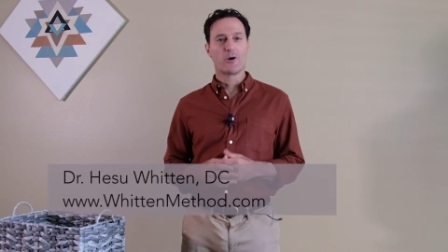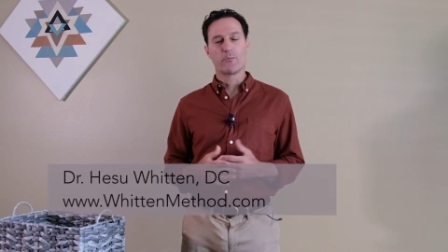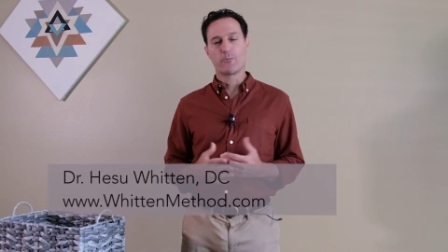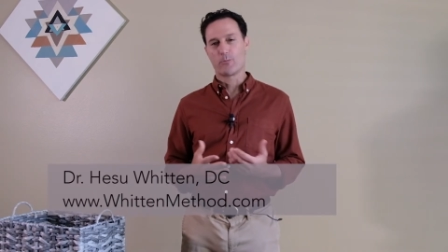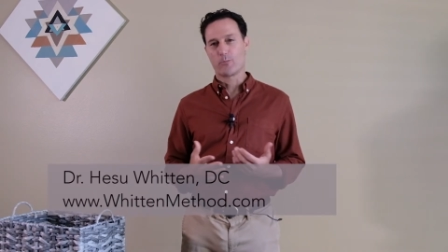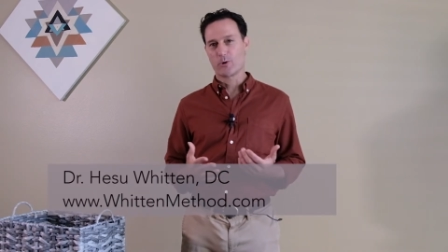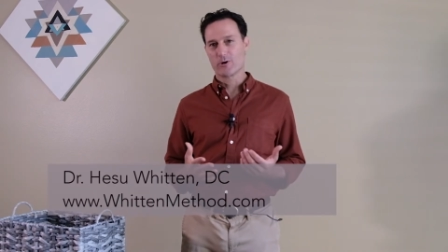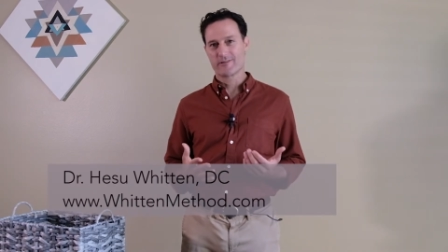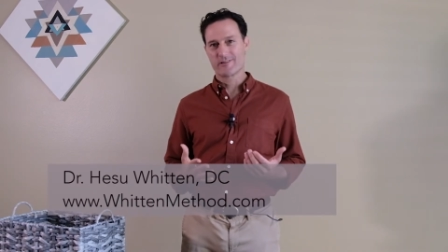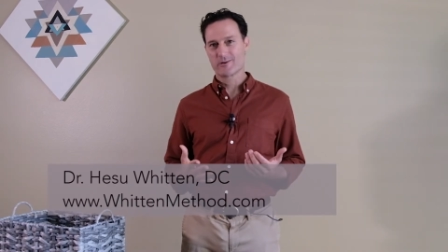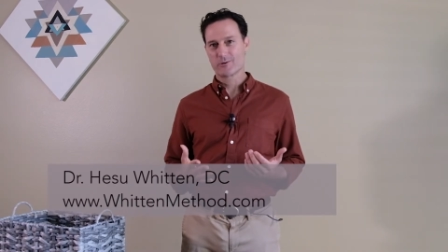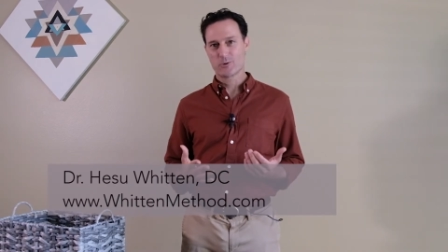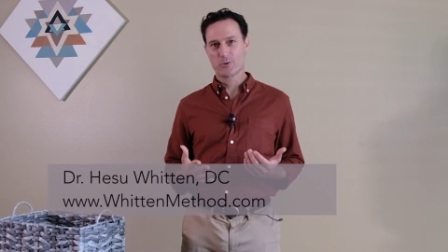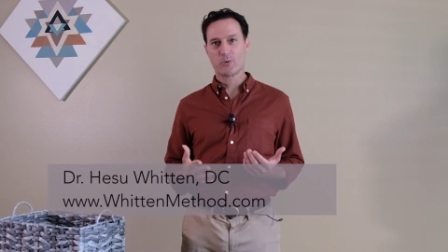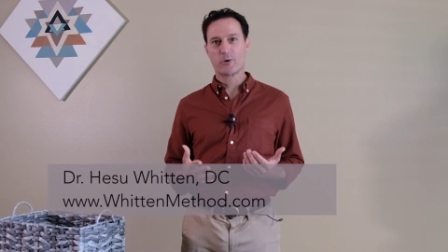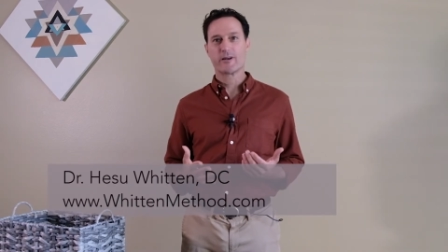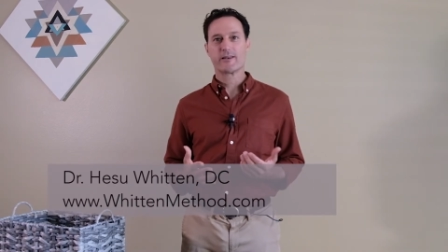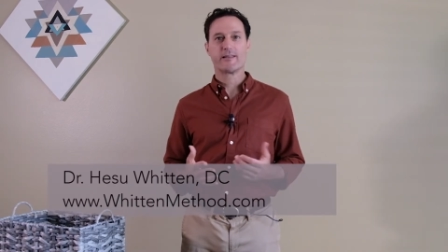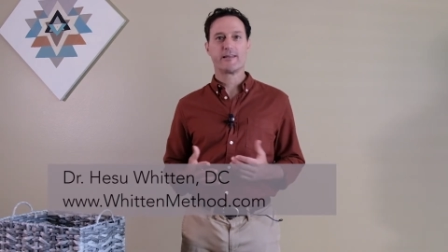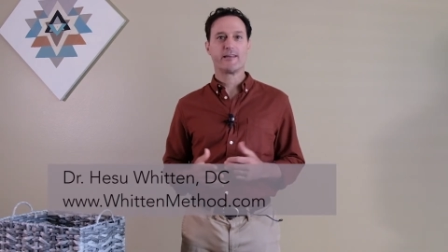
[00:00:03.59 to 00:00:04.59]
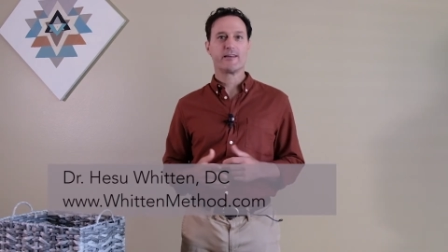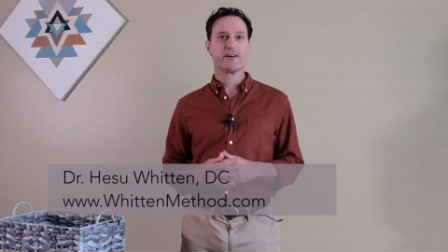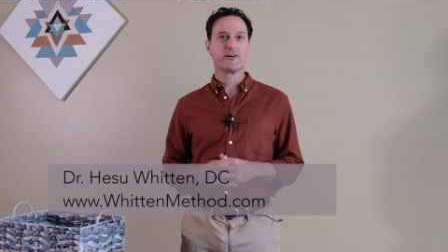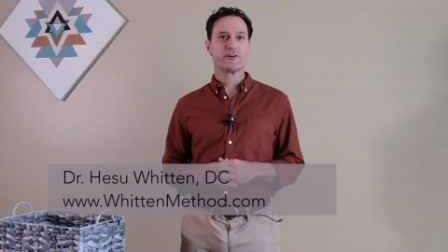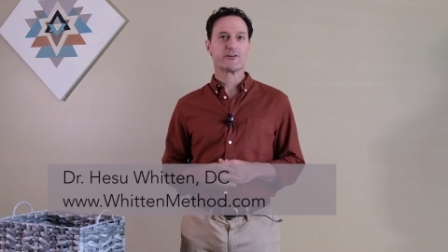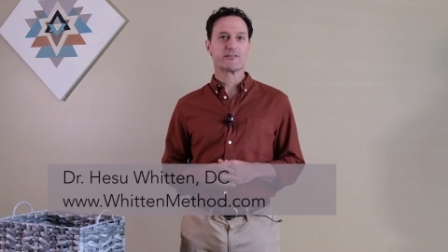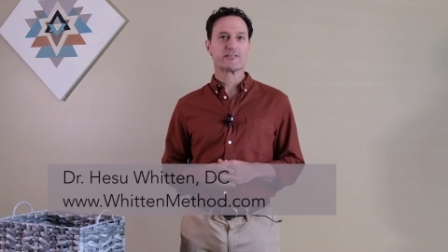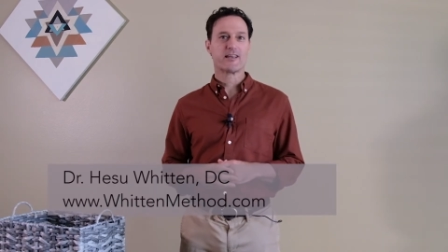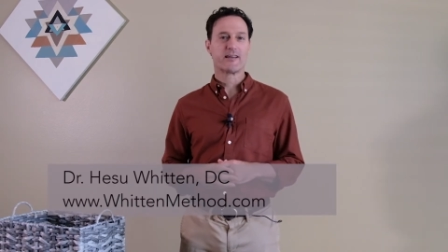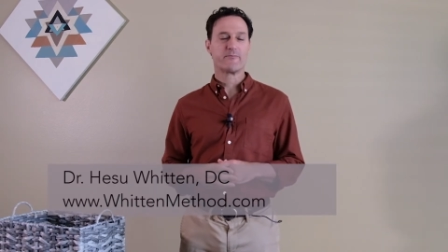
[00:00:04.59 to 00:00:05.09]
more than 20
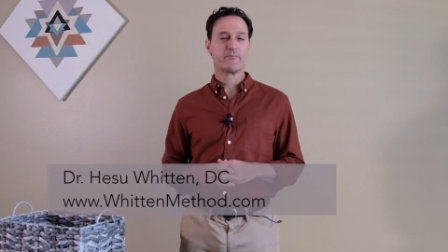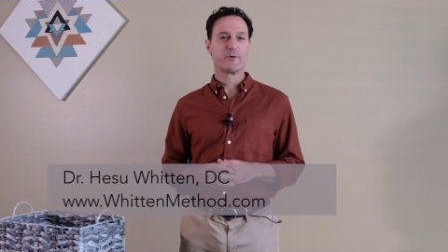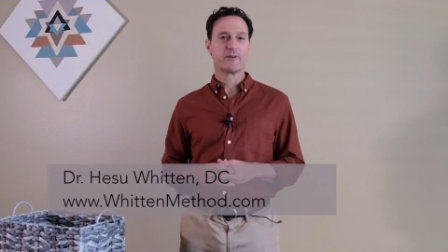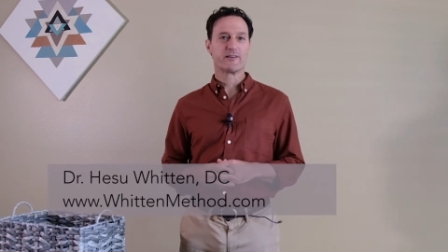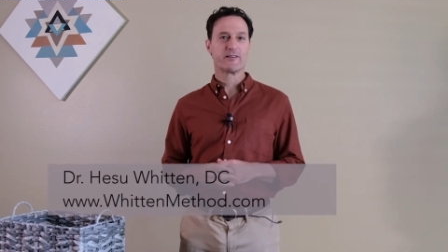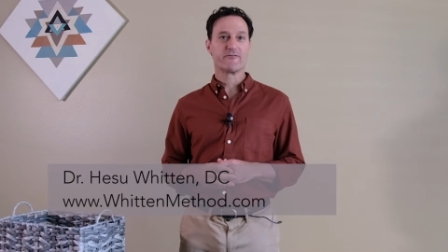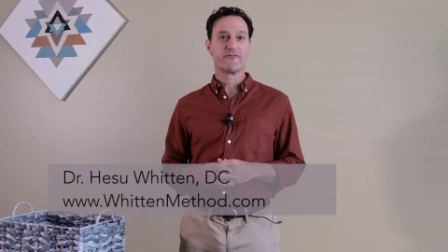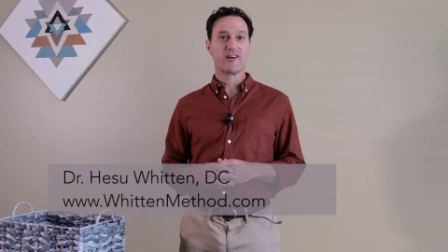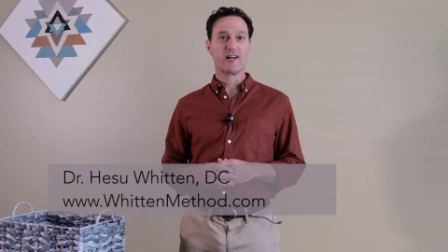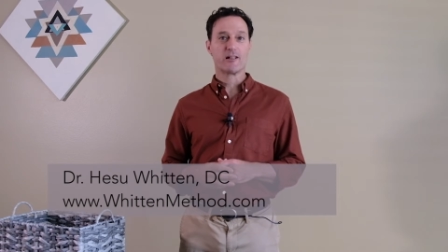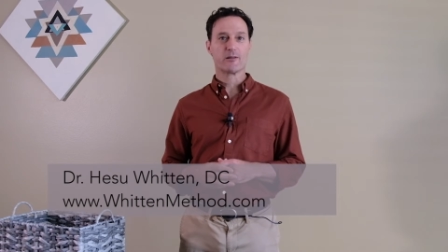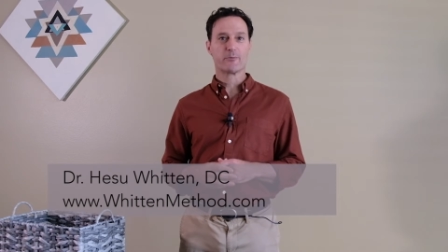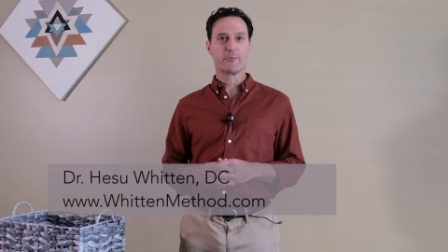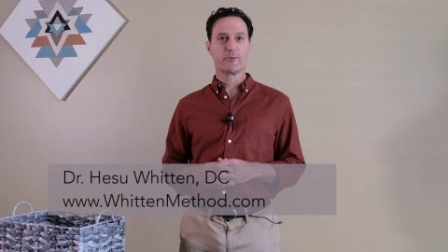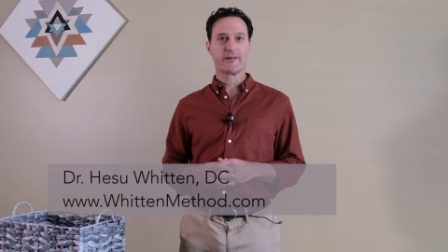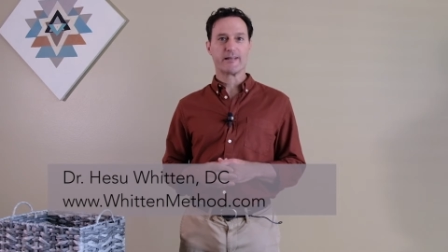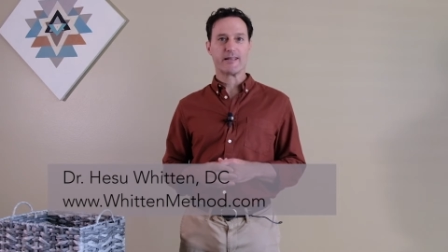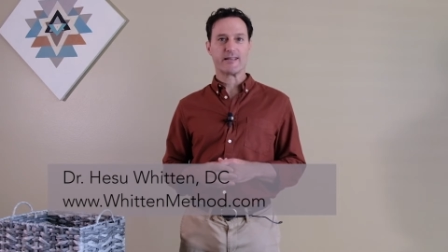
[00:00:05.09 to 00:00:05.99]
years, I've been developing